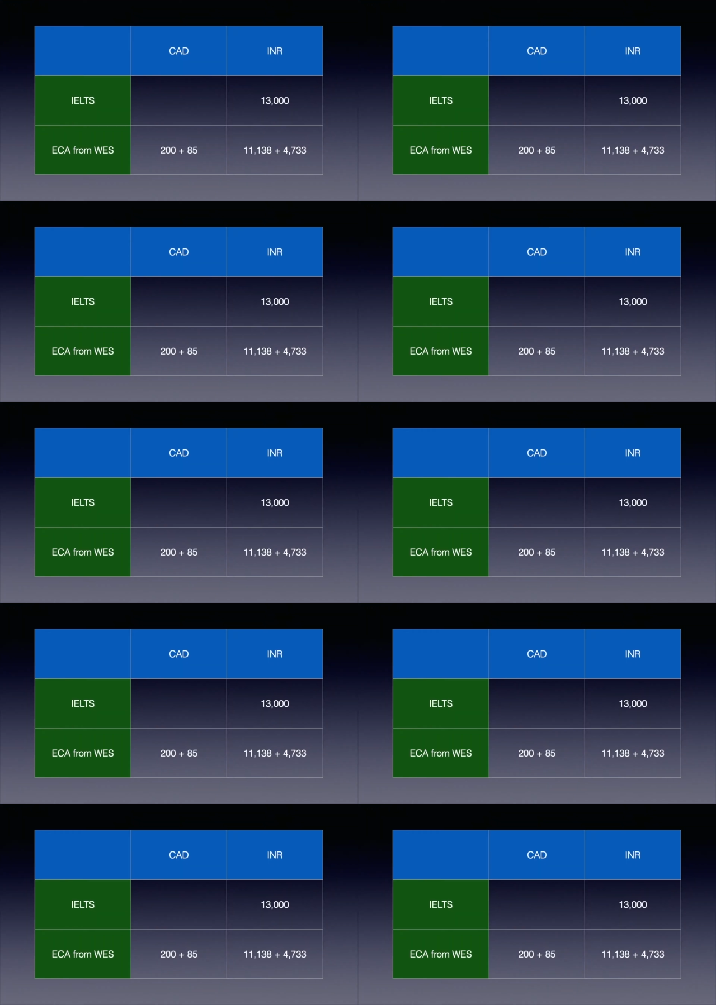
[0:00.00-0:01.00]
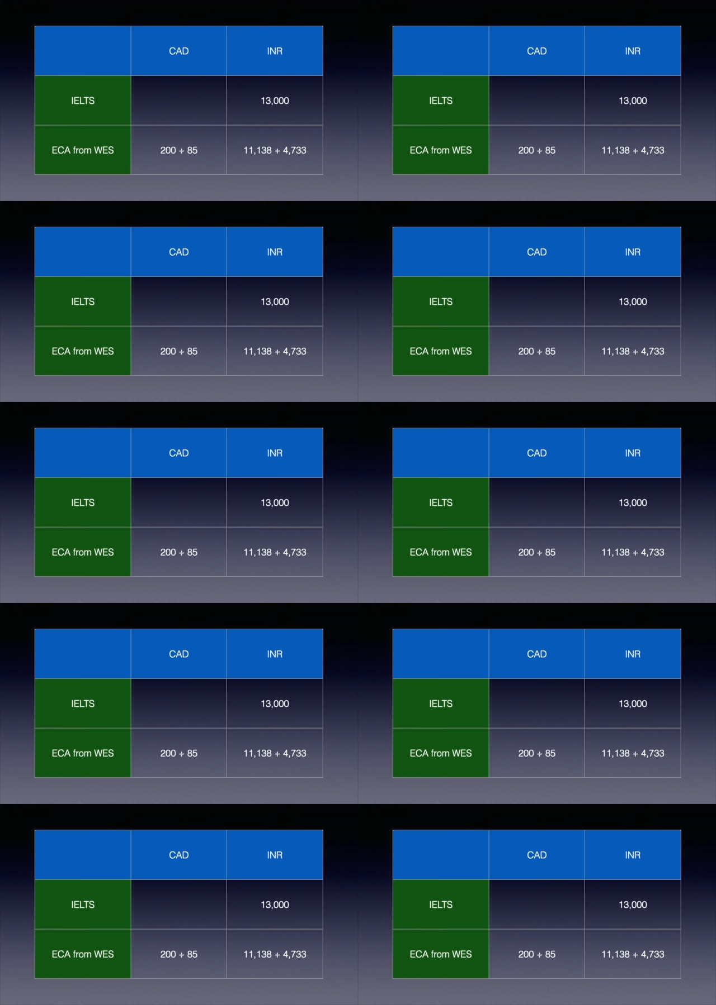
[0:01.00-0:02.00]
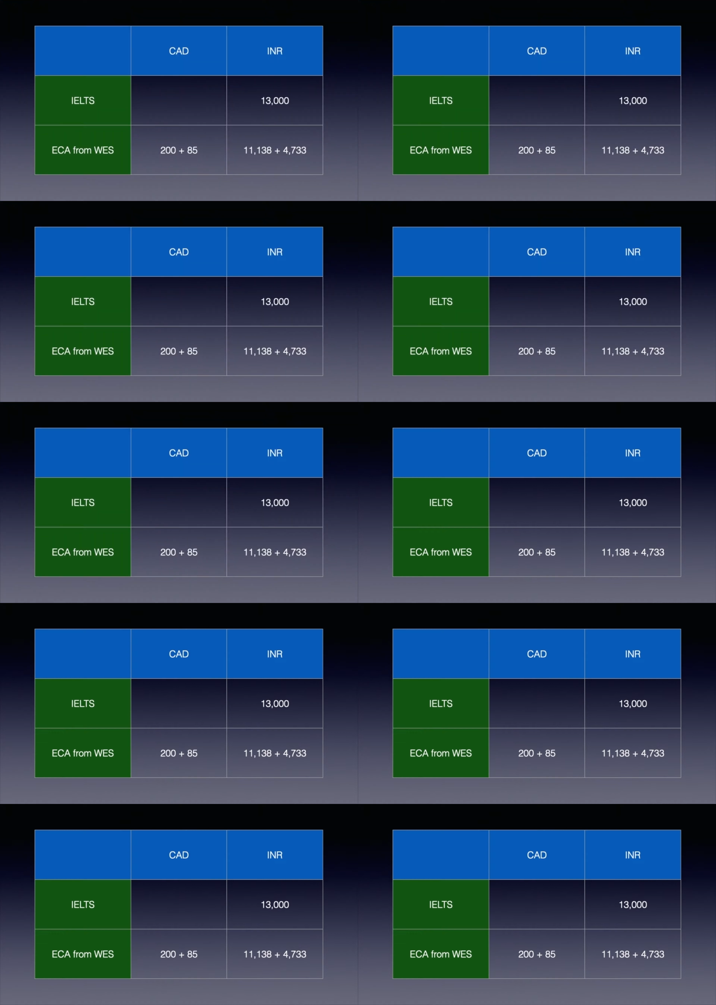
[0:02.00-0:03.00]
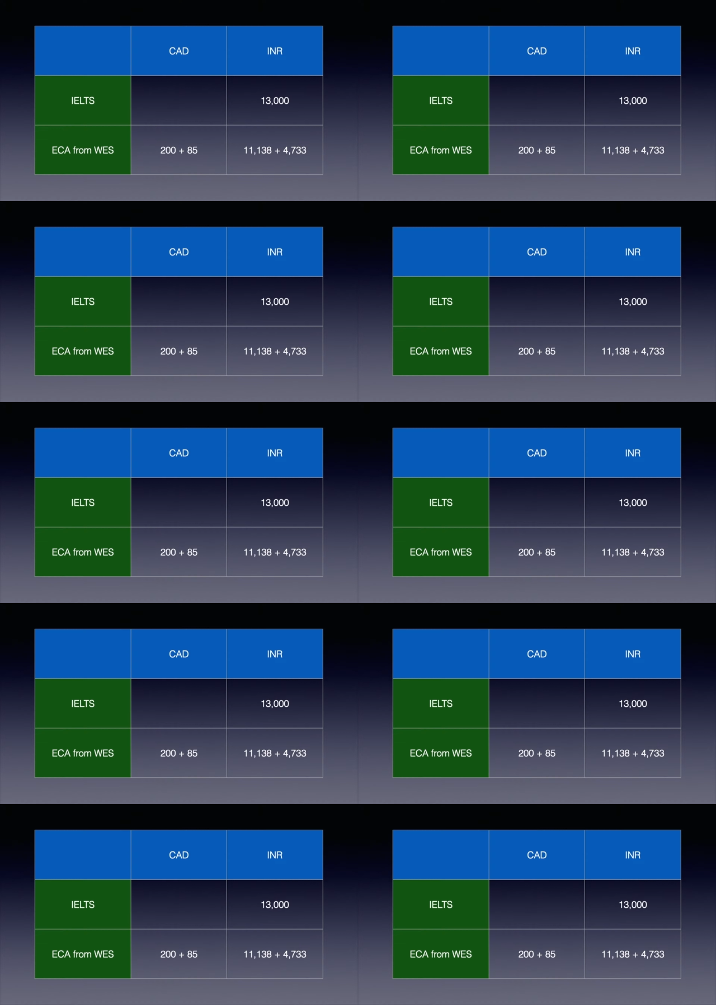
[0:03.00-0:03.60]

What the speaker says: (no speaker visible)